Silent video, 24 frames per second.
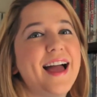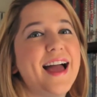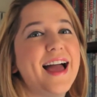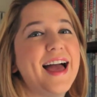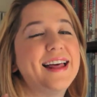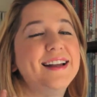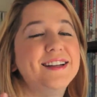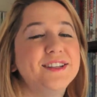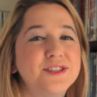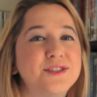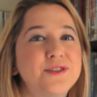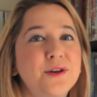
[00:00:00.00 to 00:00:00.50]

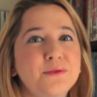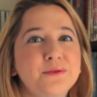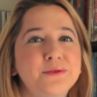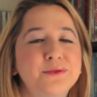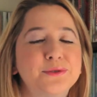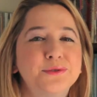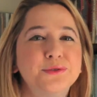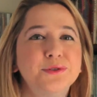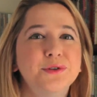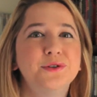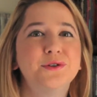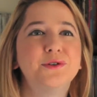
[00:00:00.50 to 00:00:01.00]
And it's so
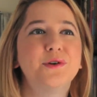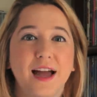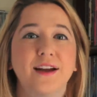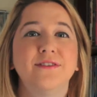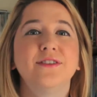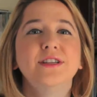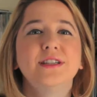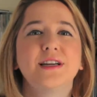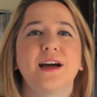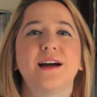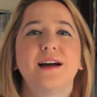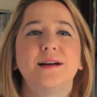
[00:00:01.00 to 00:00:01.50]
true.
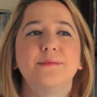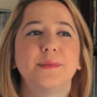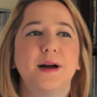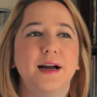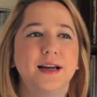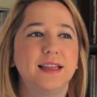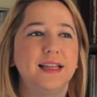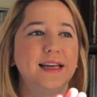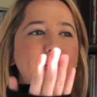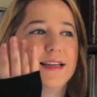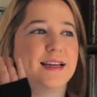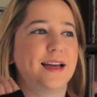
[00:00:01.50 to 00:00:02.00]
Every time I
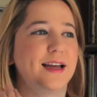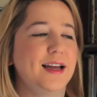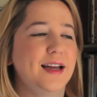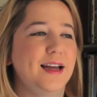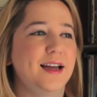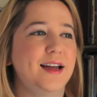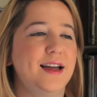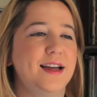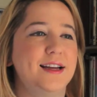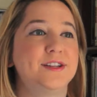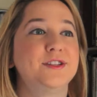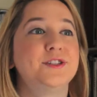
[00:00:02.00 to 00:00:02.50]
like
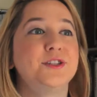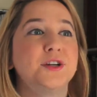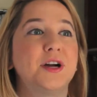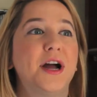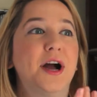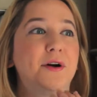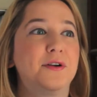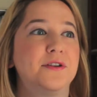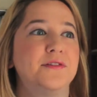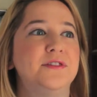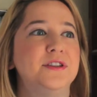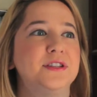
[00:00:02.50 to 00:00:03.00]
enter
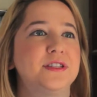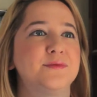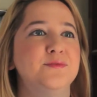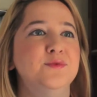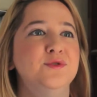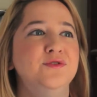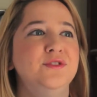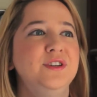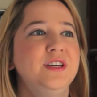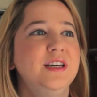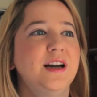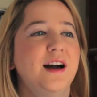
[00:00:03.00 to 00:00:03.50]
out of this
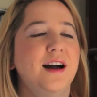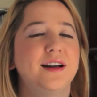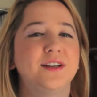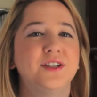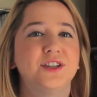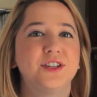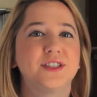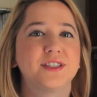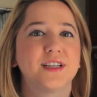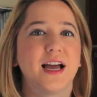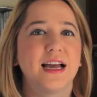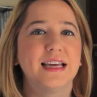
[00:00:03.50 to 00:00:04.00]
movie, I
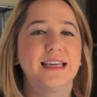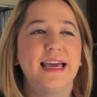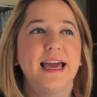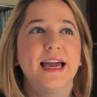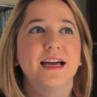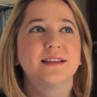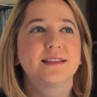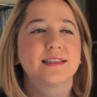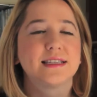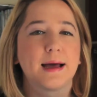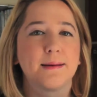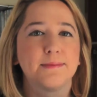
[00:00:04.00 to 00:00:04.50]

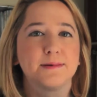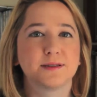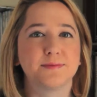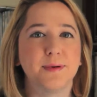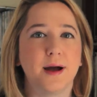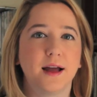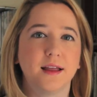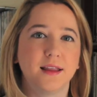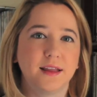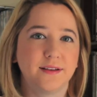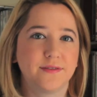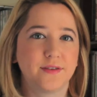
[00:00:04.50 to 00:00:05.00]
can't stop
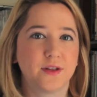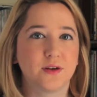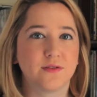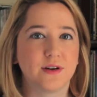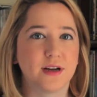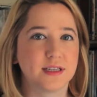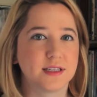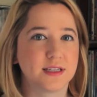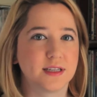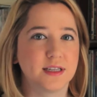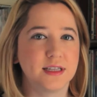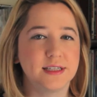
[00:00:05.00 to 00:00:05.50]
smiling for the
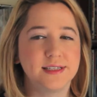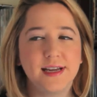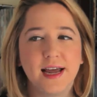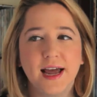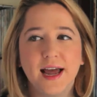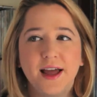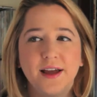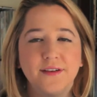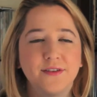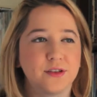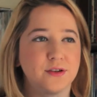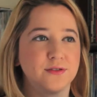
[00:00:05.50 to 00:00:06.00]
rest of the
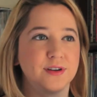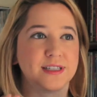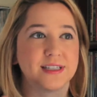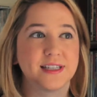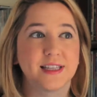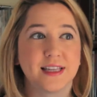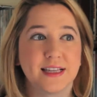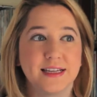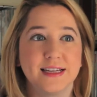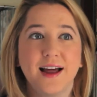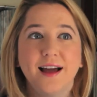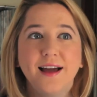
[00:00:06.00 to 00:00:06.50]
day, for the rest of
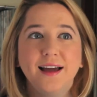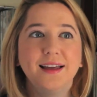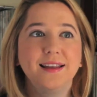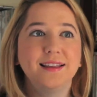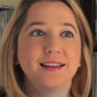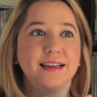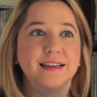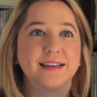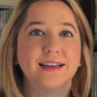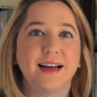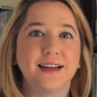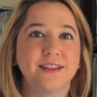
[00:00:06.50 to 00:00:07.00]
the night.
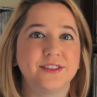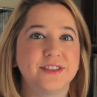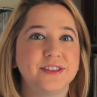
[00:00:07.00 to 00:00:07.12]
Like